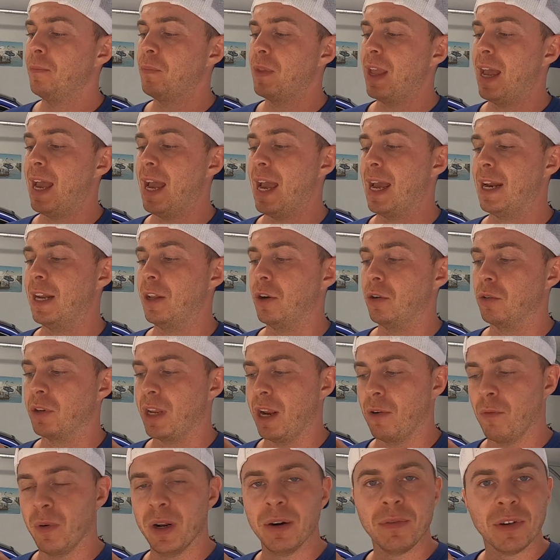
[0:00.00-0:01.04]
and it'll
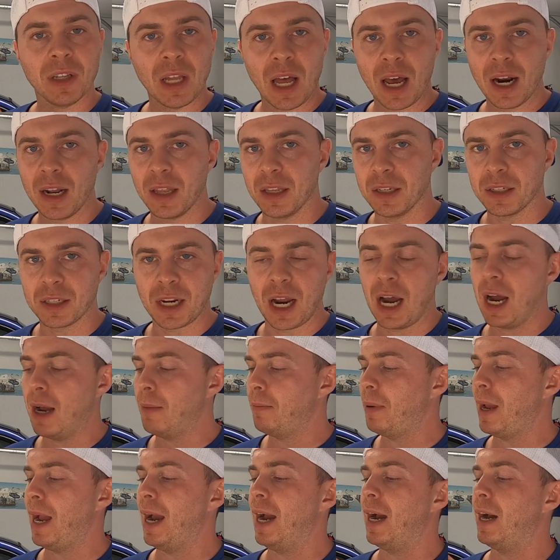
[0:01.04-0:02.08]
get rid of a lot of this
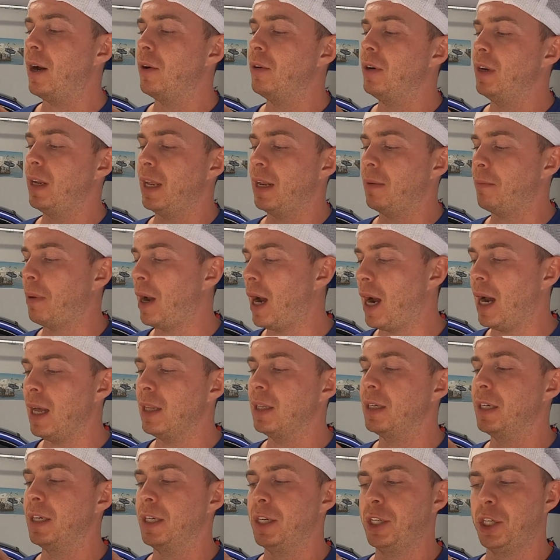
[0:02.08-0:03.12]
compound and
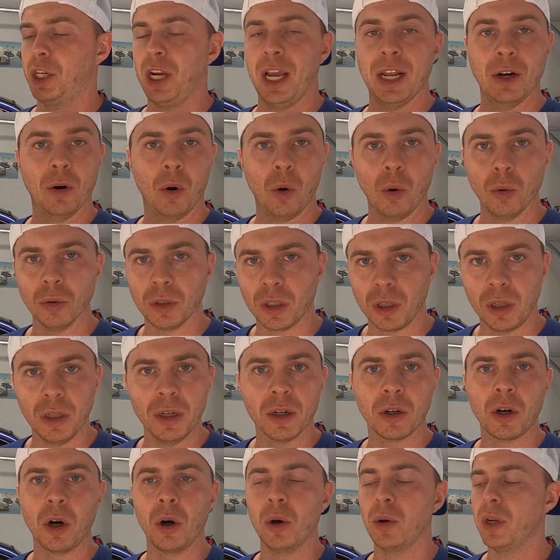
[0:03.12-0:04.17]
polish and old
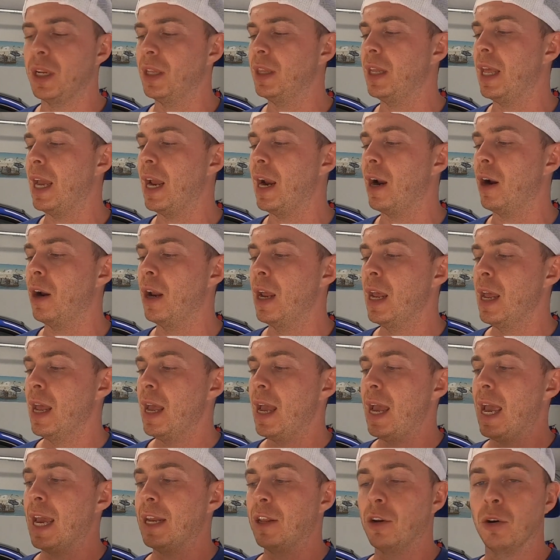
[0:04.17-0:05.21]
clear coat in there,
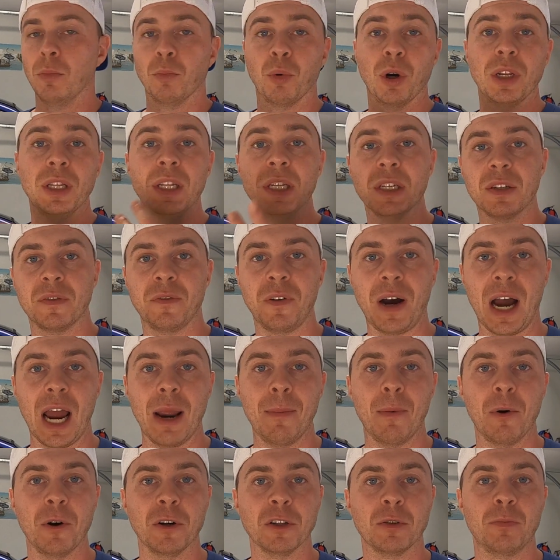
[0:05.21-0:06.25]
and it'll bring these
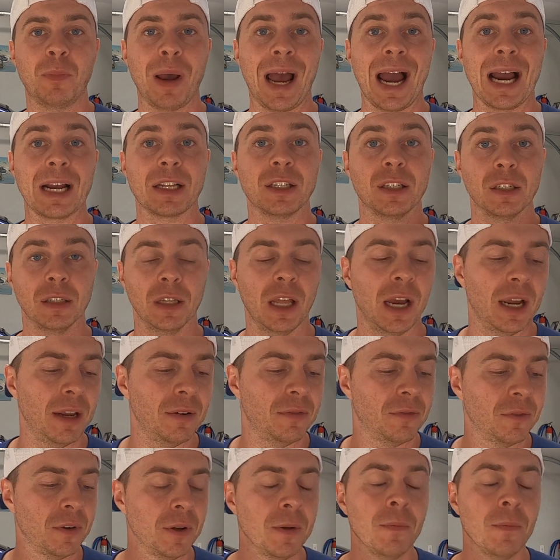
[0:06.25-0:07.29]
fibers back to
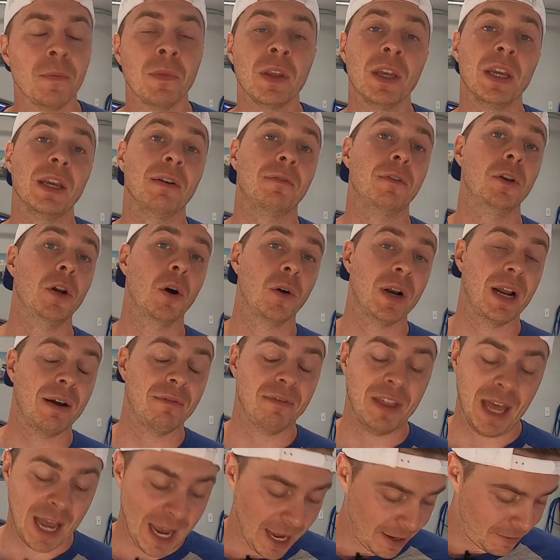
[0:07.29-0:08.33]
life. If you don't have
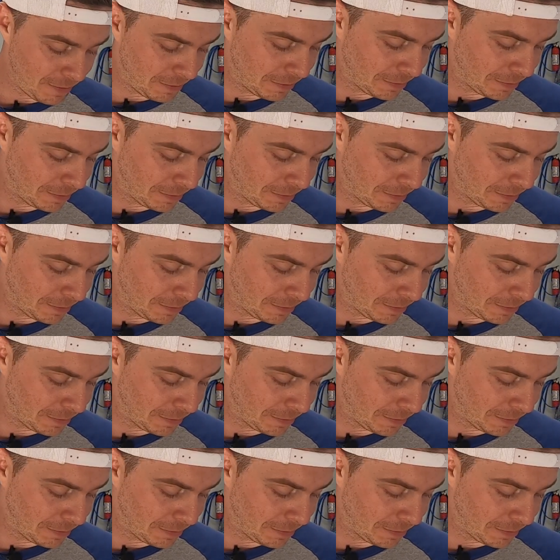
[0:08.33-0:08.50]
that,